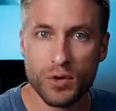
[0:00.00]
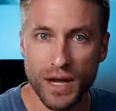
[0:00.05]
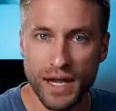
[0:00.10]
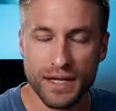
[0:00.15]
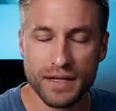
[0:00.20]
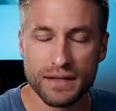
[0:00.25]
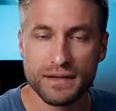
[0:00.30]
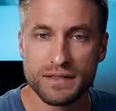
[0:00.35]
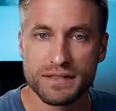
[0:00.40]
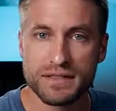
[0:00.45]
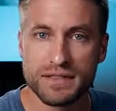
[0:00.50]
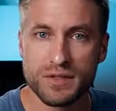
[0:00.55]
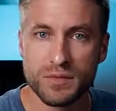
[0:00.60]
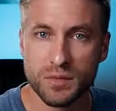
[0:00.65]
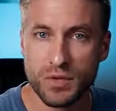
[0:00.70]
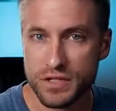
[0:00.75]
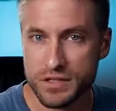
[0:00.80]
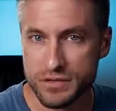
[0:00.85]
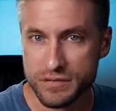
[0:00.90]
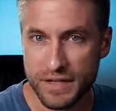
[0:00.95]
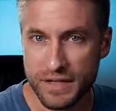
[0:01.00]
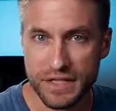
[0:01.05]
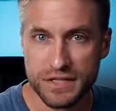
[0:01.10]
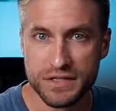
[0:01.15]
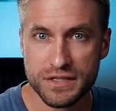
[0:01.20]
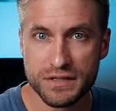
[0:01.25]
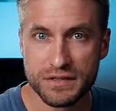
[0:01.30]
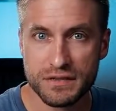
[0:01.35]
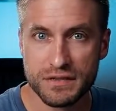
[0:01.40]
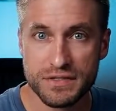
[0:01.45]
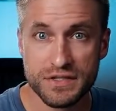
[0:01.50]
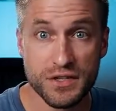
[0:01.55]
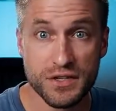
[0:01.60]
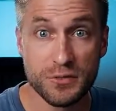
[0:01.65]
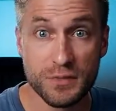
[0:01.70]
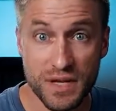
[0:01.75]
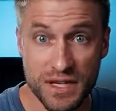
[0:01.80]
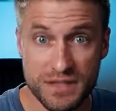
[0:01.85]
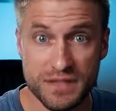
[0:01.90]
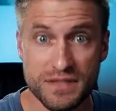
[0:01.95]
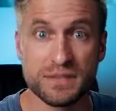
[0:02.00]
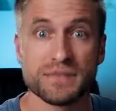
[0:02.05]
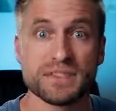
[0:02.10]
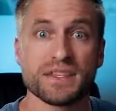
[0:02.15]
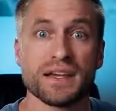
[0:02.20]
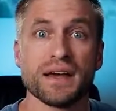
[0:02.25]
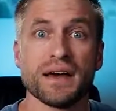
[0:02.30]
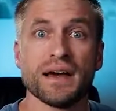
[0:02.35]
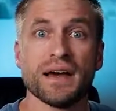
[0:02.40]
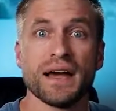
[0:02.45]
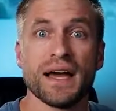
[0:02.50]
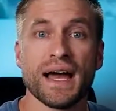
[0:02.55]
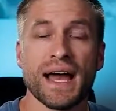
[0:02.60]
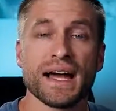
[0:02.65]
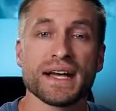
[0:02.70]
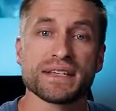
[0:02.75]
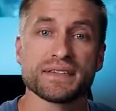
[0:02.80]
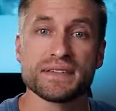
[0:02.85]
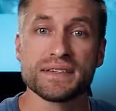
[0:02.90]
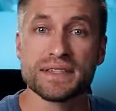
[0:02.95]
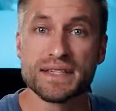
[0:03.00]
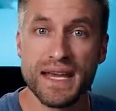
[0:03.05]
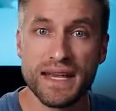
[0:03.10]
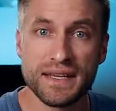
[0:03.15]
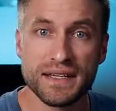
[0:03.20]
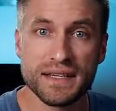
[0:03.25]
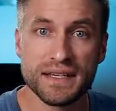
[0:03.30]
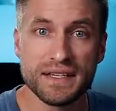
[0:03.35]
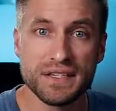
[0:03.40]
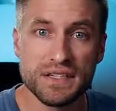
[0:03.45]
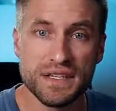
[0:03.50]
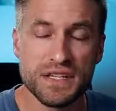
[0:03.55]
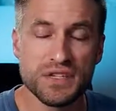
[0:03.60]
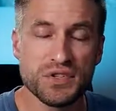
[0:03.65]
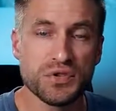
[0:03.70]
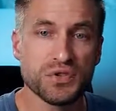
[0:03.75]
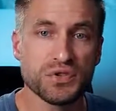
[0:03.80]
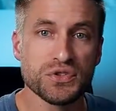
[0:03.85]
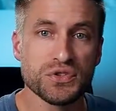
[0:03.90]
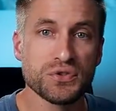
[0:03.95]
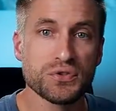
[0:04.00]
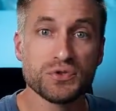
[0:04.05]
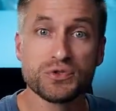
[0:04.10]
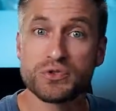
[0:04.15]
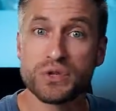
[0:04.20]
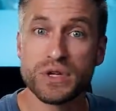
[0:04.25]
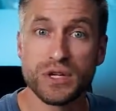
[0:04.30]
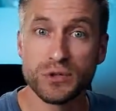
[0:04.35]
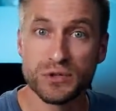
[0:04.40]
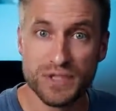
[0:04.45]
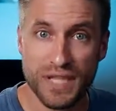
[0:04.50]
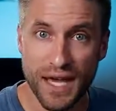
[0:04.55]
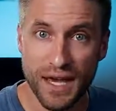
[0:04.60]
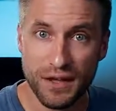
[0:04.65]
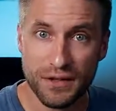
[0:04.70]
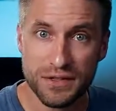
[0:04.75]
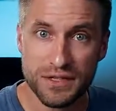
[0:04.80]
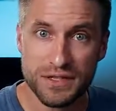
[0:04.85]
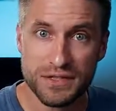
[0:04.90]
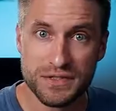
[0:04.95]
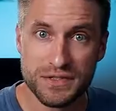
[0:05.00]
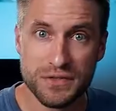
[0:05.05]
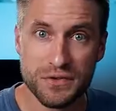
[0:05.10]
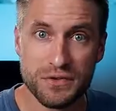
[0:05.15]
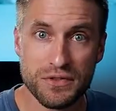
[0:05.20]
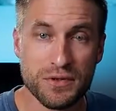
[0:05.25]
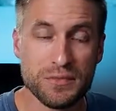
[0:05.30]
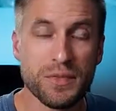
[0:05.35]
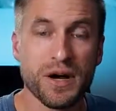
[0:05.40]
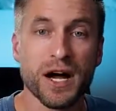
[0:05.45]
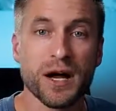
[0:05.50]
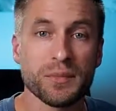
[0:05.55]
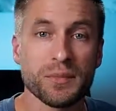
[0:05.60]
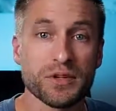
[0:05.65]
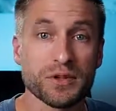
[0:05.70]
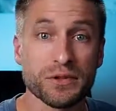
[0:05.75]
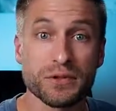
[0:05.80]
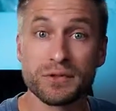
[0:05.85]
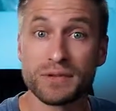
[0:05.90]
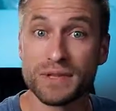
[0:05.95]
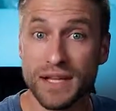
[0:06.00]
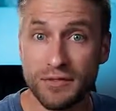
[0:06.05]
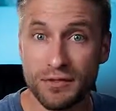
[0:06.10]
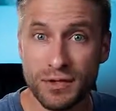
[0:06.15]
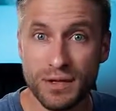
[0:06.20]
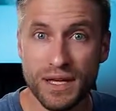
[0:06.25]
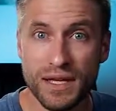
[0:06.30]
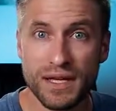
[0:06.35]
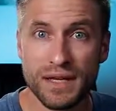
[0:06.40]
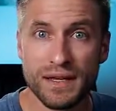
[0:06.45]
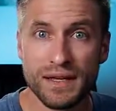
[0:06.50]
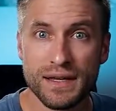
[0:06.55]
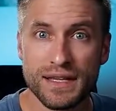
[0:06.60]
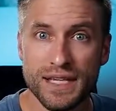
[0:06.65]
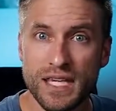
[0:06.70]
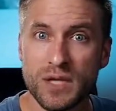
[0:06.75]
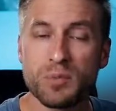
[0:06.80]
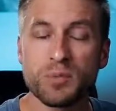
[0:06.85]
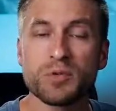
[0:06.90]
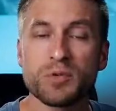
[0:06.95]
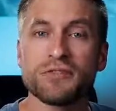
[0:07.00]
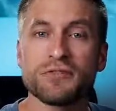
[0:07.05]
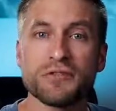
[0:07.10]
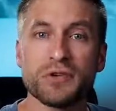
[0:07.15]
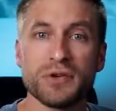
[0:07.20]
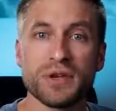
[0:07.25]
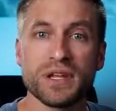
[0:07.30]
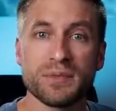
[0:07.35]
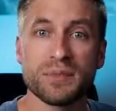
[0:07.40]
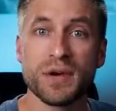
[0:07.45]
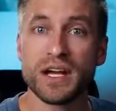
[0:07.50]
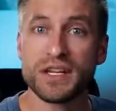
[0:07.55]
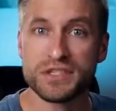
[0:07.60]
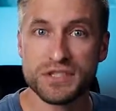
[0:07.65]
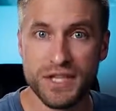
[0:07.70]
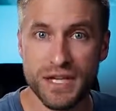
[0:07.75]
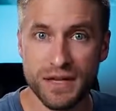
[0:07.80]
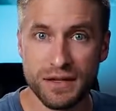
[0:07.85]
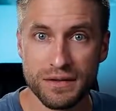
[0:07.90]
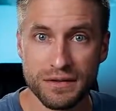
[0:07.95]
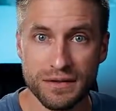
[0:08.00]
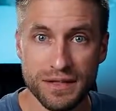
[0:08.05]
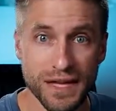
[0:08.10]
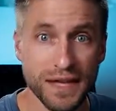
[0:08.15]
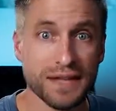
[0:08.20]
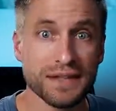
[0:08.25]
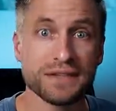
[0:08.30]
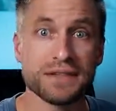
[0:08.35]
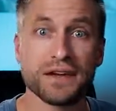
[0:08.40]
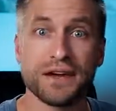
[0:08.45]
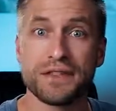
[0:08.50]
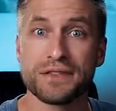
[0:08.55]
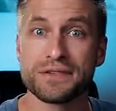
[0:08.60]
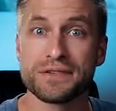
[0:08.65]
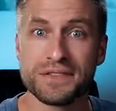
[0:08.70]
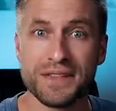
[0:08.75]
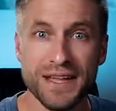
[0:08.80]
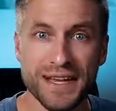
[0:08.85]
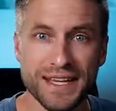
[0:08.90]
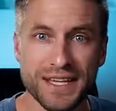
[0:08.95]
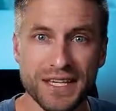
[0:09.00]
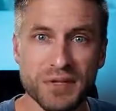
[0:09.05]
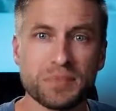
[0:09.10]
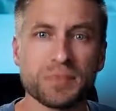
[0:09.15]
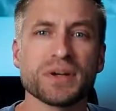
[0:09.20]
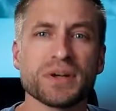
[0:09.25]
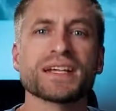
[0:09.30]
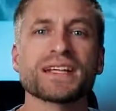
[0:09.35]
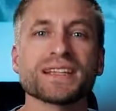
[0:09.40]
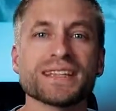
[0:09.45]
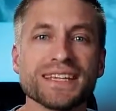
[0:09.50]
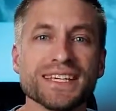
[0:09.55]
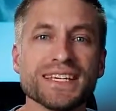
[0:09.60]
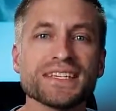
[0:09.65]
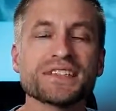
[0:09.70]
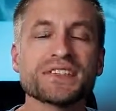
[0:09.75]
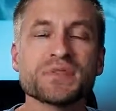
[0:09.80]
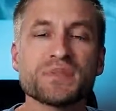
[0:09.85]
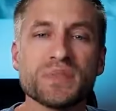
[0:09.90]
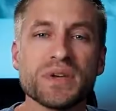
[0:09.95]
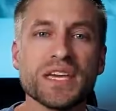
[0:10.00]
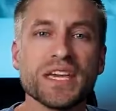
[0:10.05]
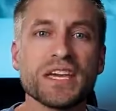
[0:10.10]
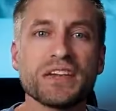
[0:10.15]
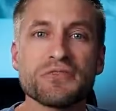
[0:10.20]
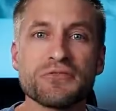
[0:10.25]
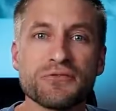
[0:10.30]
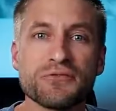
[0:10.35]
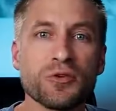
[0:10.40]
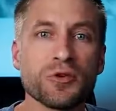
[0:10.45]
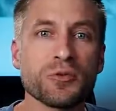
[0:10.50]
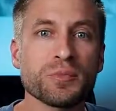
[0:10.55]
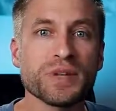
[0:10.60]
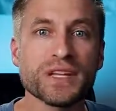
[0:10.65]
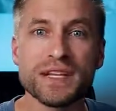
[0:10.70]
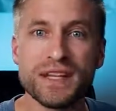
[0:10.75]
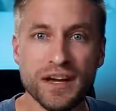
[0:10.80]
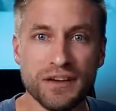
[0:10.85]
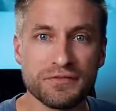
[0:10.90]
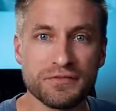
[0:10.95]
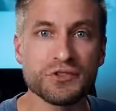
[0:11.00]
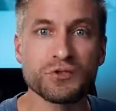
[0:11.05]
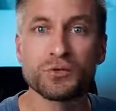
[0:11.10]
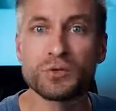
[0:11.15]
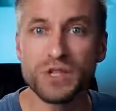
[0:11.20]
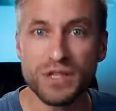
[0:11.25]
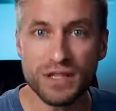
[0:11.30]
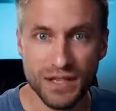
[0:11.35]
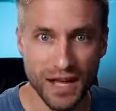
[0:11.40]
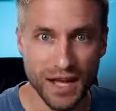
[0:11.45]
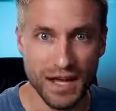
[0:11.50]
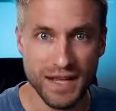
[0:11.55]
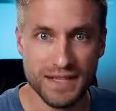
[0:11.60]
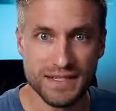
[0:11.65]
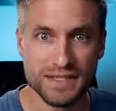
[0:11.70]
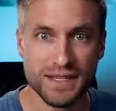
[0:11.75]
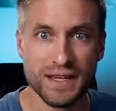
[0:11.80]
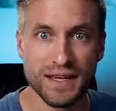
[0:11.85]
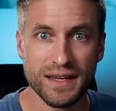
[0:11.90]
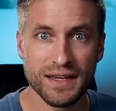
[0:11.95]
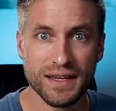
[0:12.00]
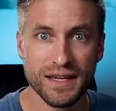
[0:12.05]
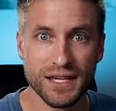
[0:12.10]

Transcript: miraculous preservation. So Muslims, as the data continue to trickle down to the popular level, keep refuting my channel and others like it, but at least be informed enough to realize